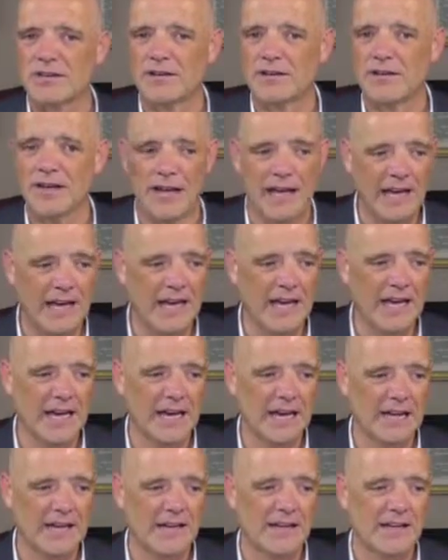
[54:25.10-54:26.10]

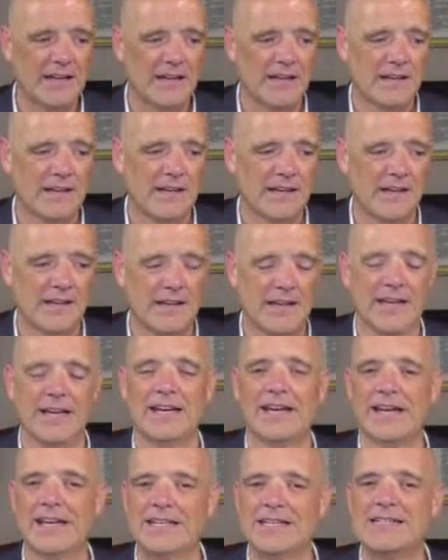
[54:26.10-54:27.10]
And it
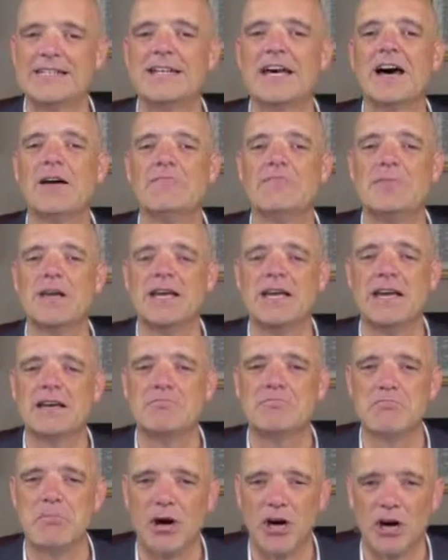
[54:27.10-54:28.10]
ends up
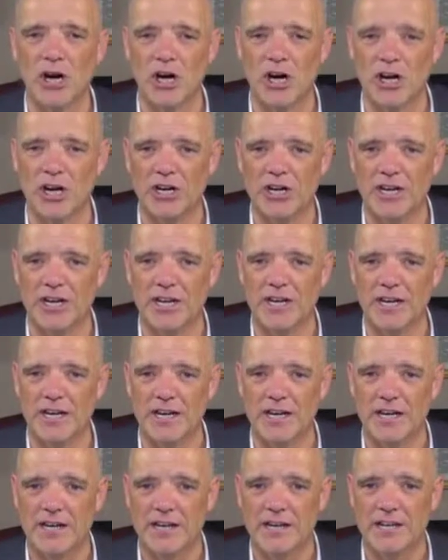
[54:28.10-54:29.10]
being burned.
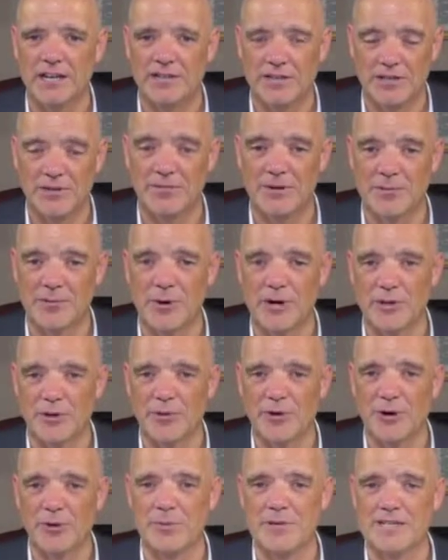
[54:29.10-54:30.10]
Do you remember what the
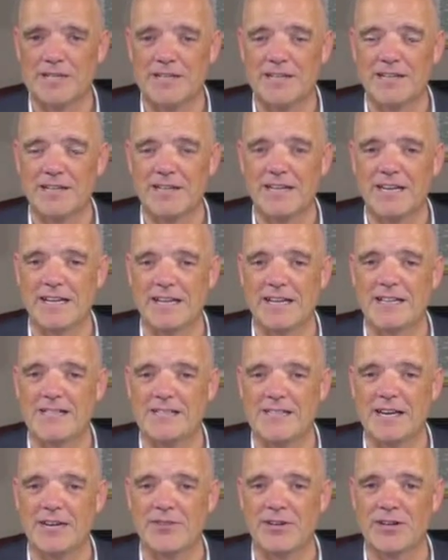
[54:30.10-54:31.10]
Romans did in AD
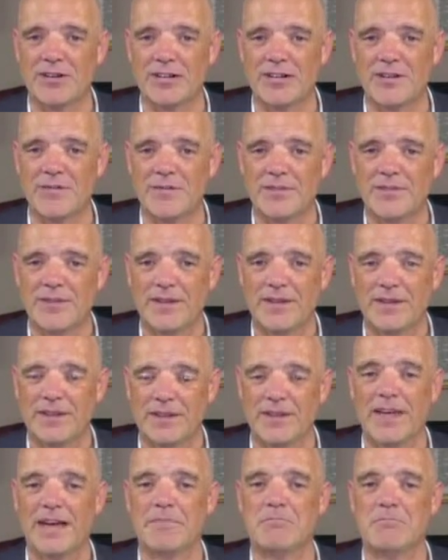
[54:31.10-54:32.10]
70?
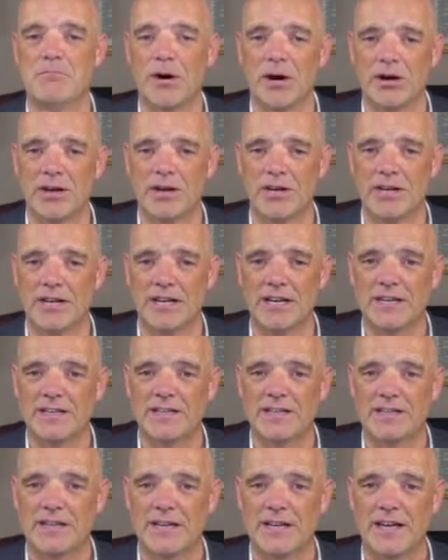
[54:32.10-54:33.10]
They burned it.
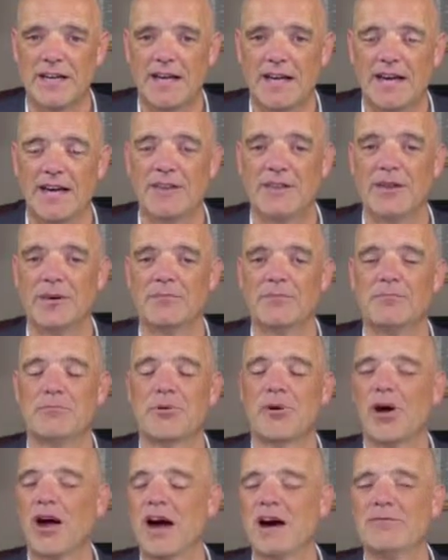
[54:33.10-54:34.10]
And the
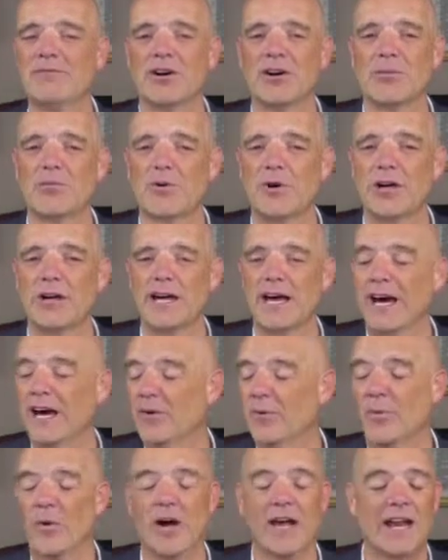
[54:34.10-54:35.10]
proverb went out
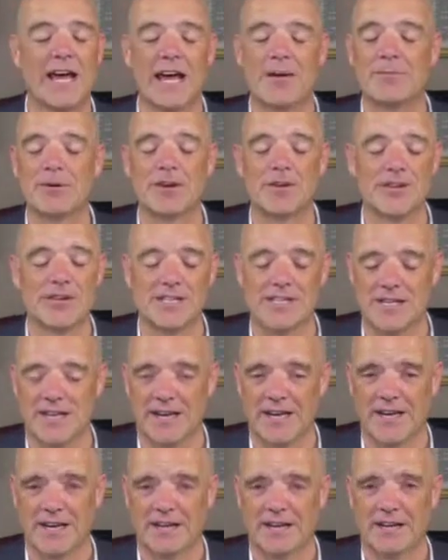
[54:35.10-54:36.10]
what happened to this
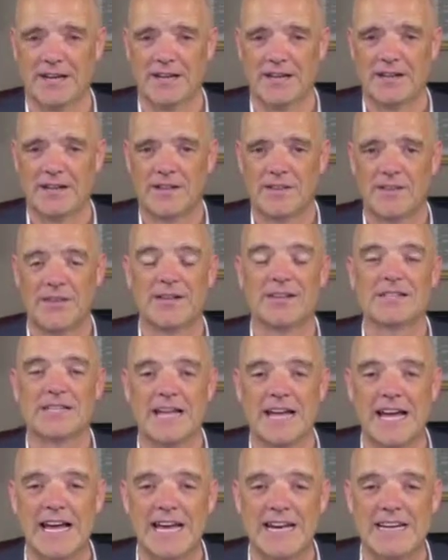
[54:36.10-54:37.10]
land? This
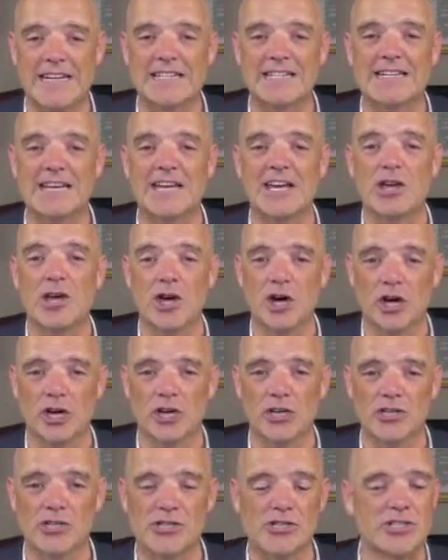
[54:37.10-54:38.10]
land is a
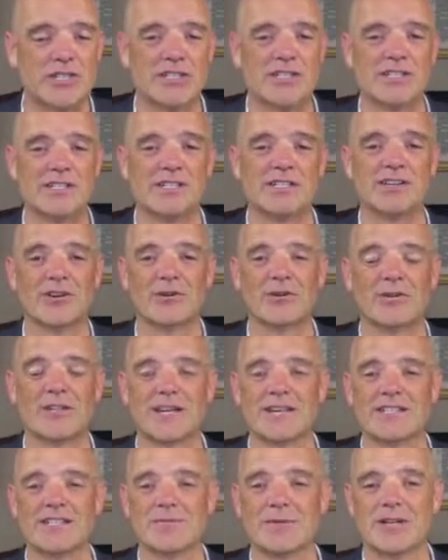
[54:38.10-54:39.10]
curse, just as the Old
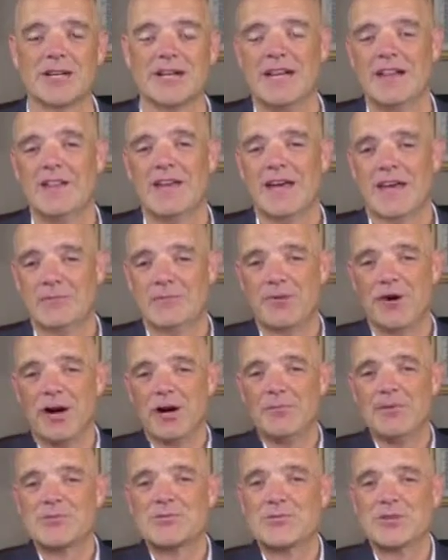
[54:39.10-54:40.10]
Testament had
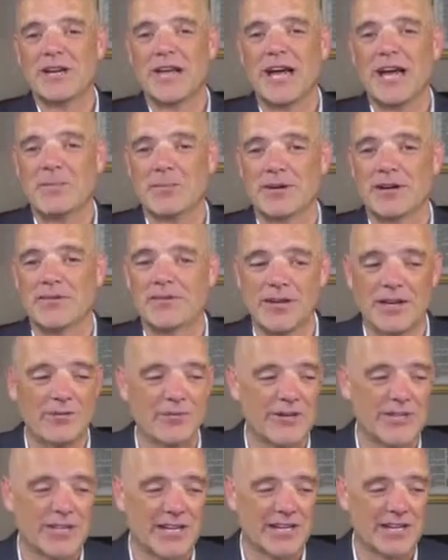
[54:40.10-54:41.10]
promised would happen if they
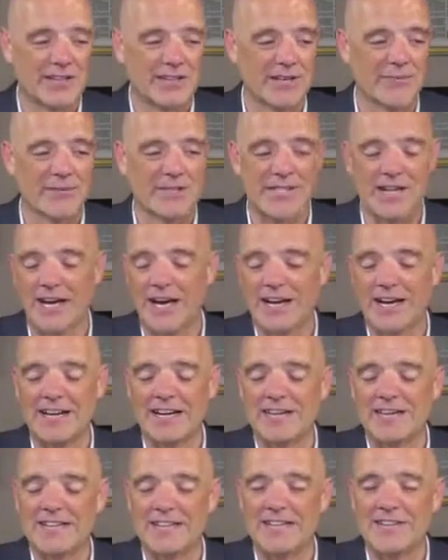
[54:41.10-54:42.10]
rejected their Messiah, and
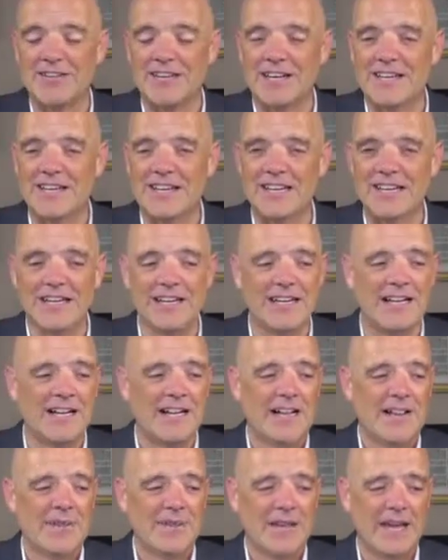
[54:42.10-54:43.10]
indeed they did.
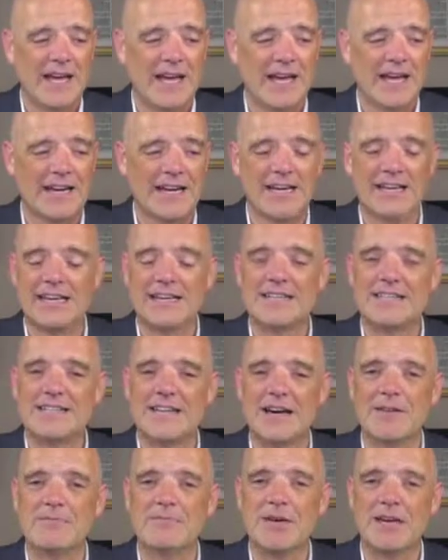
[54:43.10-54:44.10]
And it ends
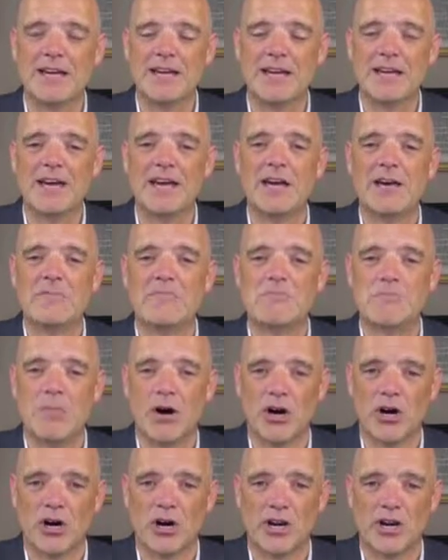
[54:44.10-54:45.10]
up being
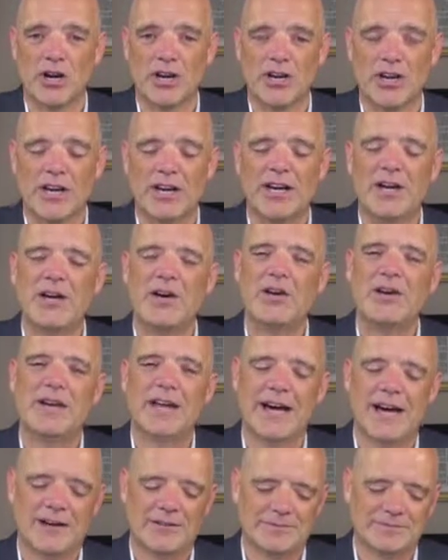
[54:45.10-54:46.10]
burned.
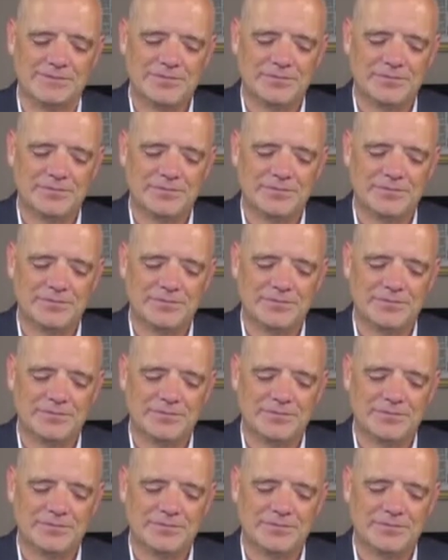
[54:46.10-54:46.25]
Now,